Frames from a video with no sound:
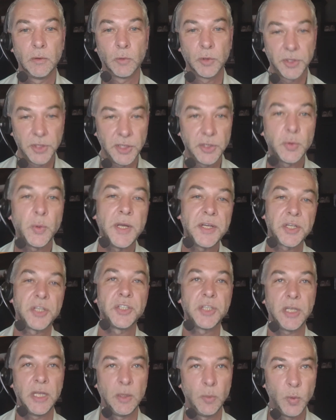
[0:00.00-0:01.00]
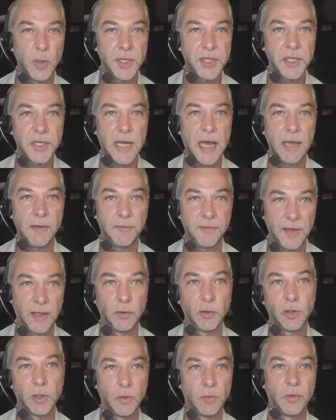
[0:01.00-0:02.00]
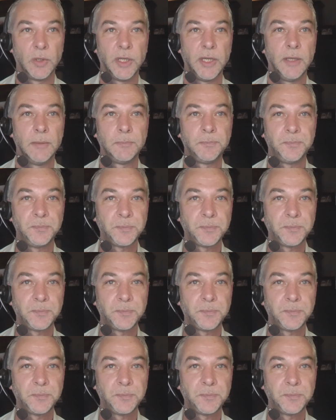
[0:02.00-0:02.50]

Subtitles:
or situations in which I felt lonely.